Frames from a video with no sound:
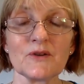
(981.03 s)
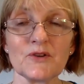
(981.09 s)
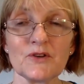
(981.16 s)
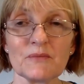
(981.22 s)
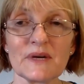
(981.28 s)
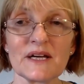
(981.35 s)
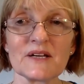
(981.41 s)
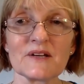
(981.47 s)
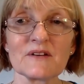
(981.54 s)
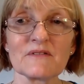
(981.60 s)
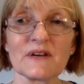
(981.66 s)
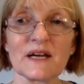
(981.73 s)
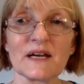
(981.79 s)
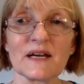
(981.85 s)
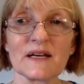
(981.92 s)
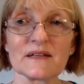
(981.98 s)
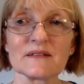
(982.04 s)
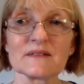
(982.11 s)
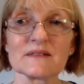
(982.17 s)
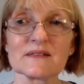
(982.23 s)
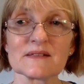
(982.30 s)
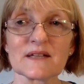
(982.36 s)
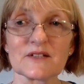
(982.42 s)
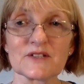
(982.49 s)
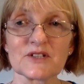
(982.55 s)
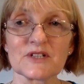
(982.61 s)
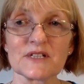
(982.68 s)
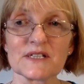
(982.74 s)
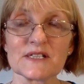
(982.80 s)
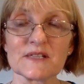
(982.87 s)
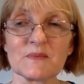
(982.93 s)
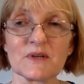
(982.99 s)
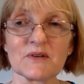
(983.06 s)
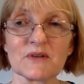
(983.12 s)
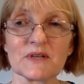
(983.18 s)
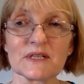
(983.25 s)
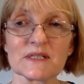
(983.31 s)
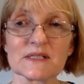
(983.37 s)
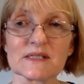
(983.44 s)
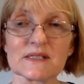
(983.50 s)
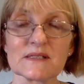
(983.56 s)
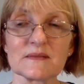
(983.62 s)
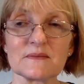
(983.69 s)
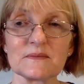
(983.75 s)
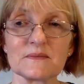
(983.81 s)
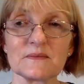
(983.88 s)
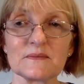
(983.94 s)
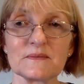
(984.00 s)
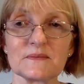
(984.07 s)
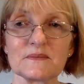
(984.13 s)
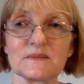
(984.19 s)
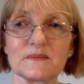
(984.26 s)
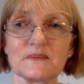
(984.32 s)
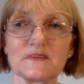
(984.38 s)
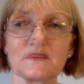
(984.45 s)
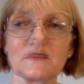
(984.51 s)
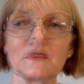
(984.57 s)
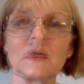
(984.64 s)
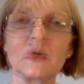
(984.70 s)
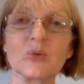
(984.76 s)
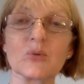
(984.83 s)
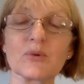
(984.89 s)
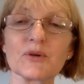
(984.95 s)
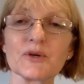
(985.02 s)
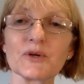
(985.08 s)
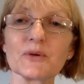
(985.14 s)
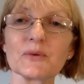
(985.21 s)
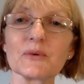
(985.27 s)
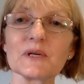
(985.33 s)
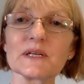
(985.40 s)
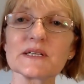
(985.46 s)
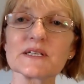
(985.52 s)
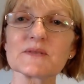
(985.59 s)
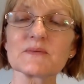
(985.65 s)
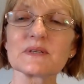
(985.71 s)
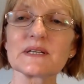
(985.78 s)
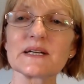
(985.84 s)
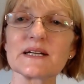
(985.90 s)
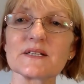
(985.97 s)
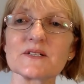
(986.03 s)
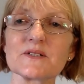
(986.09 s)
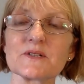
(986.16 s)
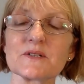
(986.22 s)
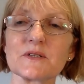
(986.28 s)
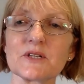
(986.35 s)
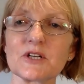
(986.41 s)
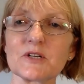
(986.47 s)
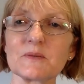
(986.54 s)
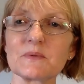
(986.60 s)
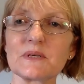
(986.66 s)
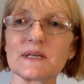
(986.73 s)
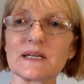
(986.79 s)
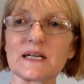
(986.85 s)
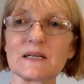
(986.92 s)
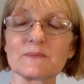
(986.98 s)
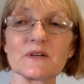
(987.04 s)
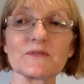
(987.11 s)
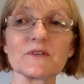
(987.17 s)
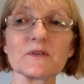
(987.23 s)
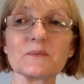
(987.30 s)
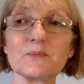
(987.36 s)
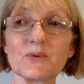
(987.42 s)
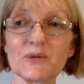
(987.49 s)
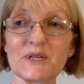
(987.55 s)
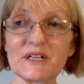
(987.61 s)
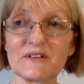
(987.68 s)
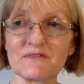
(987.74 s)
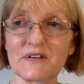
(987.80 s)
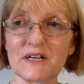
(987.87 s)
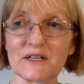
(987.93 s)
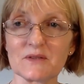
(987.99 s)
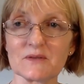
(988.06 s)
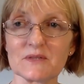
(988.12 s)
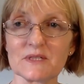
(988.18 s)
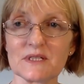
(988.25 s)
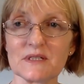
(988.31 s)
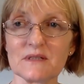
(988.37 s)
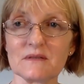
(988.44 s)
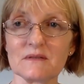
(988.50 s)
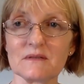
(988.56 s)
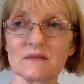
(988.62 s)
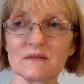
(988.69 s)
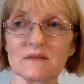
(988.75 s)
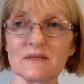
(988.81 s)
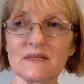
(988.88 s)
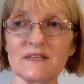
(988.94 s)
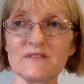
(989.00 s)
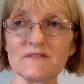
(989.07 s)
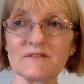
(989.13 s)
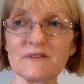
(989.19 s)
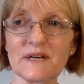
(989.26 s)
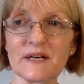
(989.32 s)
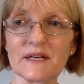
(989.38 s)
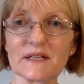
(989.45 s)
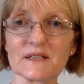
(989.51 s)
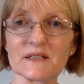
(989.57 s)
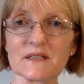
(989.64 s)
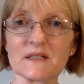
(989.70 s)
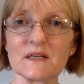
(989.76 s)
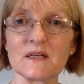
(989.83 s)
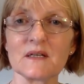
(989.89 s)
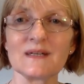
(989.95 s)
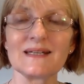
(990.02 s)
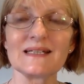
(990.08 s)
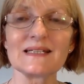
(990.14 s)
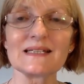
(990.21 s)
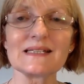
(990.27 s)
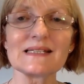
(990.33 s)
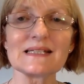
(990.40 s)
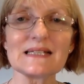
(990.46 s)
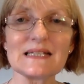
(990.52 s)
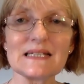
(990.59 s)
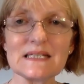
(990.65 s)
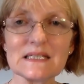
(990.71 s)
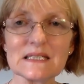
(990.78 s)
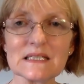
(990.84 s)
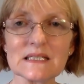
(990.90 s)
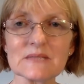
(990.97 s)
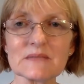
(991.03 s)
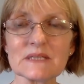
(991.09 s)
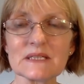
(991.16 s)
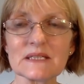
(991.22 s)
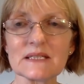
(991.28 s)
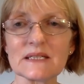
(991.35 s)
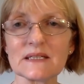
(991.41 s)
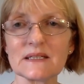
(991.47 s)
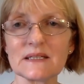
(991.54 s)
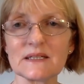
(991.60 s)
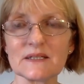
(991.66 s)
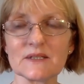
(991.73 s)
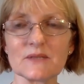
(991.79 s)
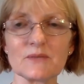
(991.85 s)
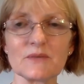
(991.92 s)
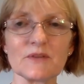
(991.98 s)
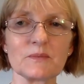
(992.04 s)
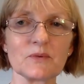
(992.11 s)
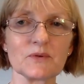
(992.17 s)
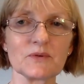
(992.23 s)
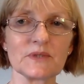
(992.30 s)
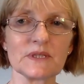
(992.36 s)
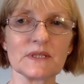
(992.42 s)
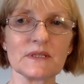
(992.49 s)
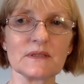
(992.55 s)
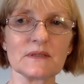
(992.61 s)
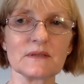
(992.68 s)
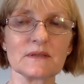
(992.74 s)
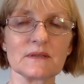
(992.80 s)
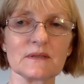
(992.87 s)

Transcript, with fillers: You may have had such an experience. Renewal is related to the opening up of the Buddhic faculty. In fact, it is intimately connected with buddhi.